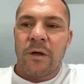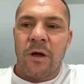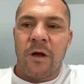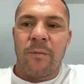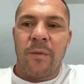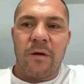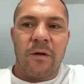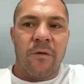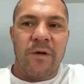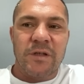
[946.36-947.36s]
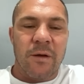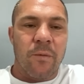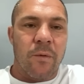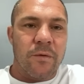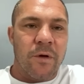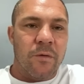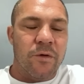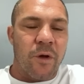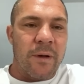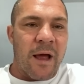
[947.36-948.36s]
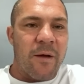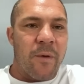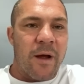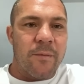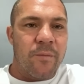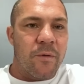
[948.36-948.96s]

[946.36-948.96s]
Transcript: um, originally you know doing lightweight,